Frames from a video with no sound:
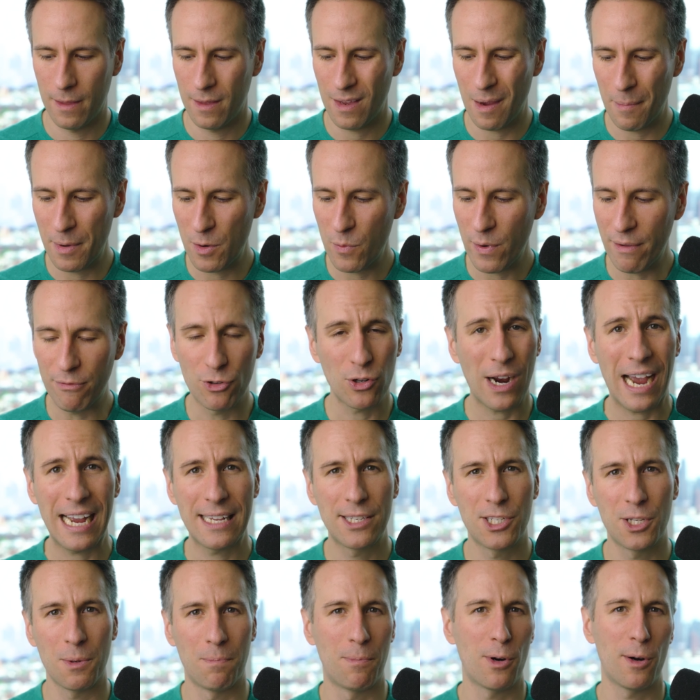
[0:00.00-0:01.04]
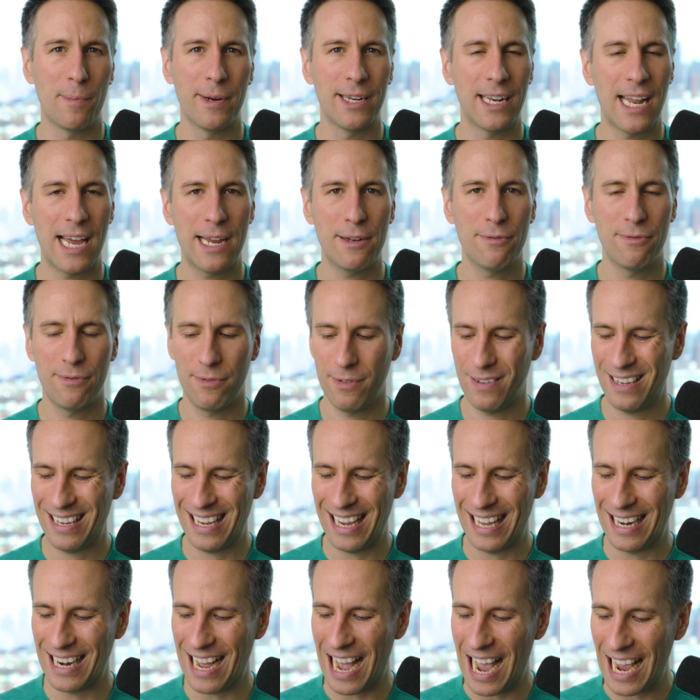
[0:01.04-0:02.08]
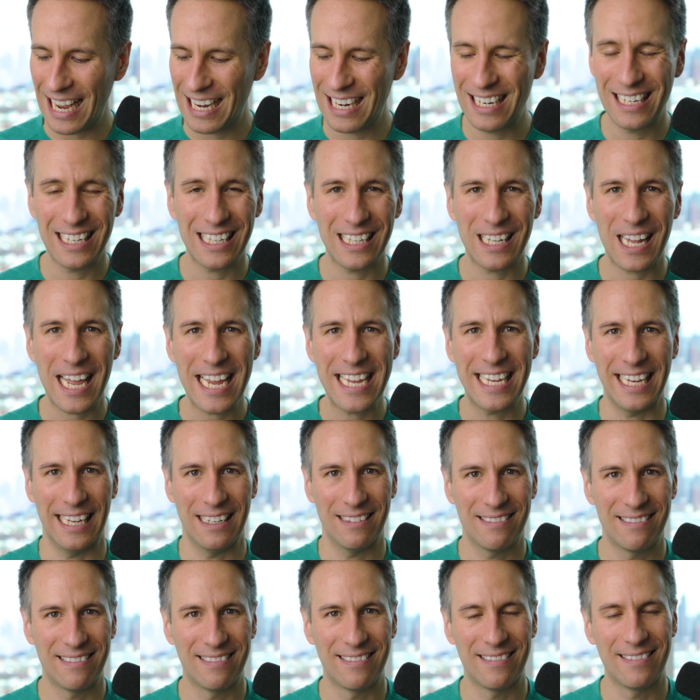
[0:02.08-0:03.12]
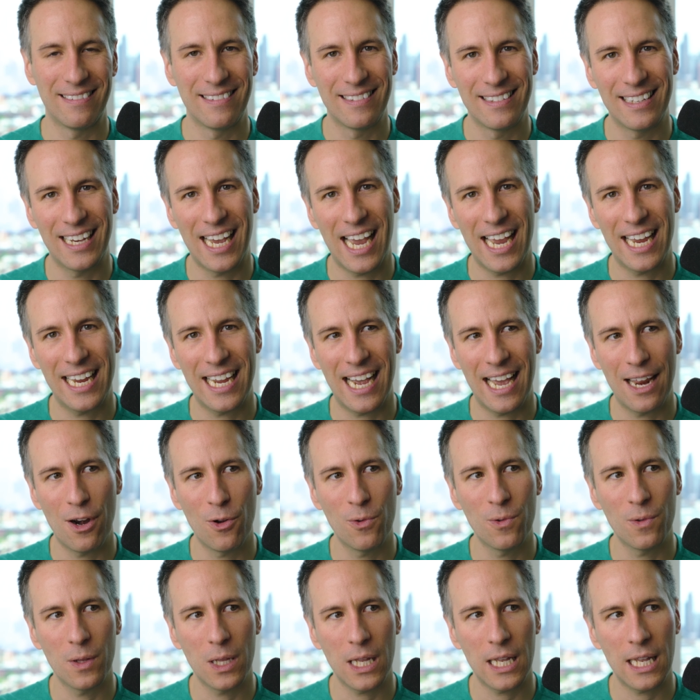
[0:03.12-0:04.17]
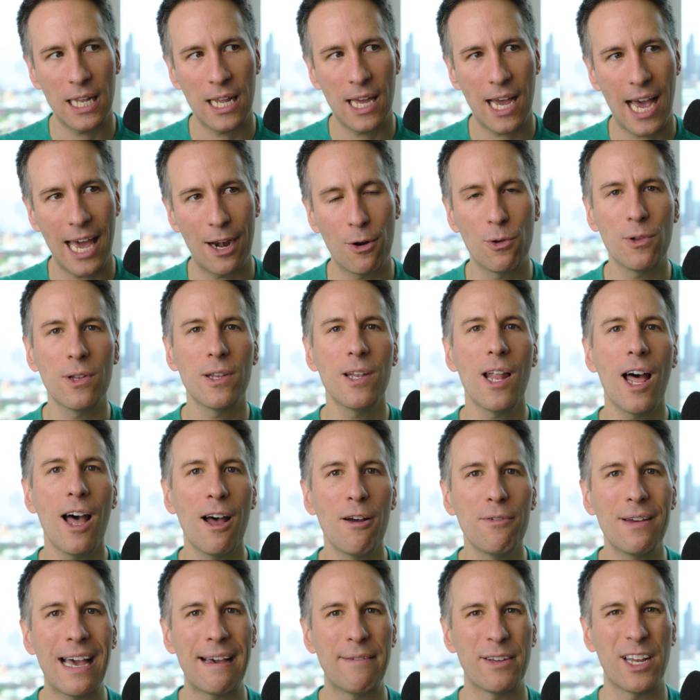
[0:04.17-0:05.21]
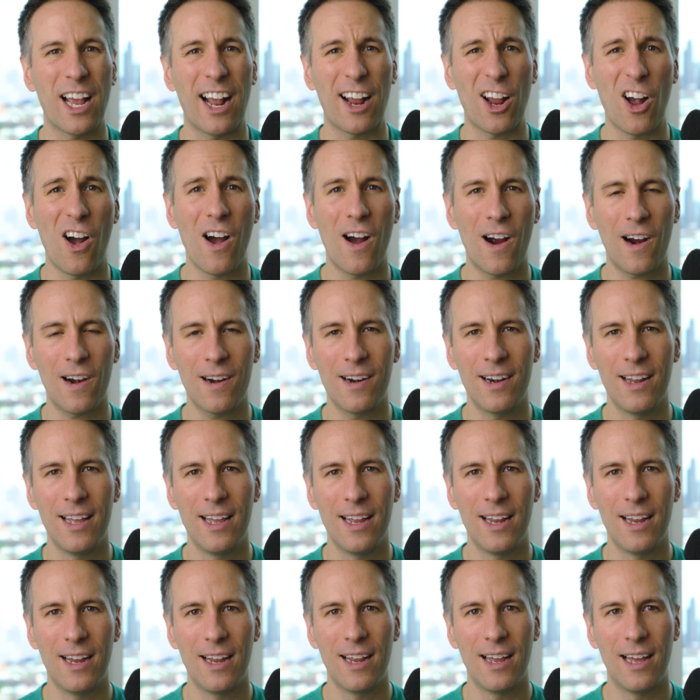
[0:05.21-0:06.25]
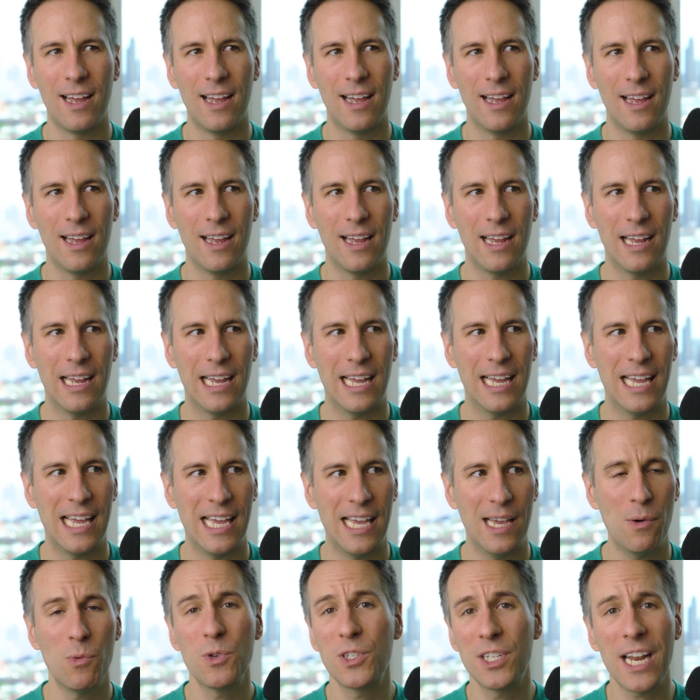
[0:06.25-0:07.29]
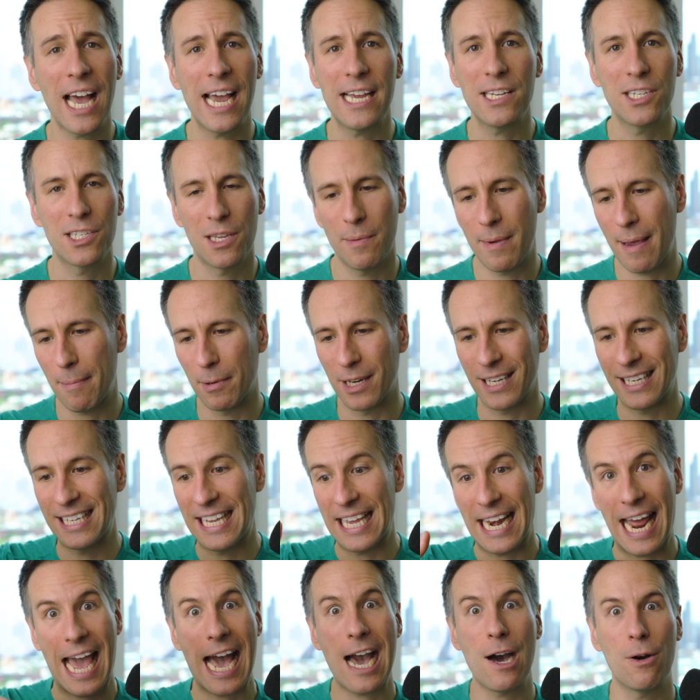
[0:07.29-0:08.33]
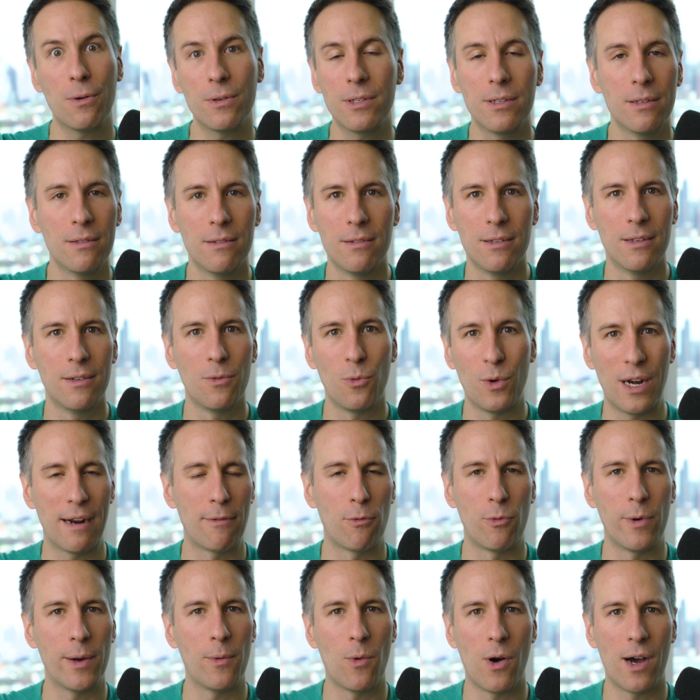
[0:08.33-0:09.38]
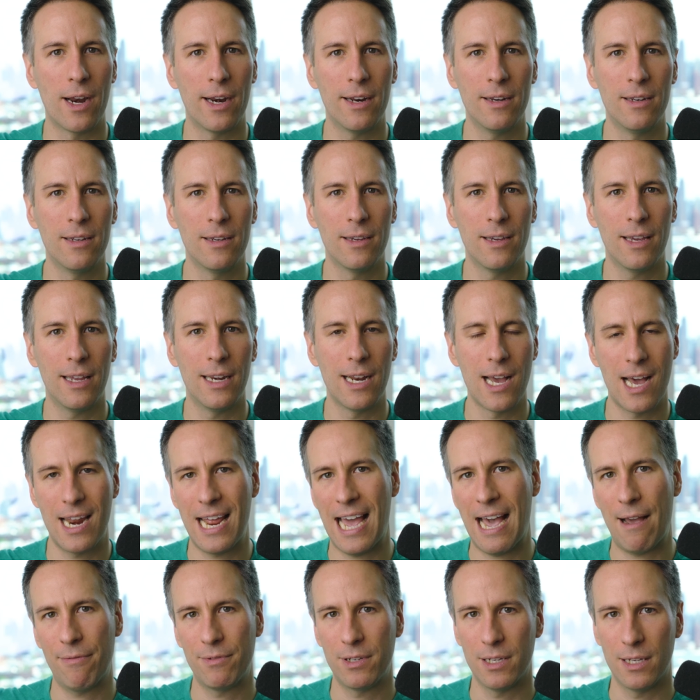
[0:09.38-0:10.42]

I mean, we've tried suburban life and I didn't like it. I, I don't I don't love having a car. It was nice to be able to get out whenever we wanted and not have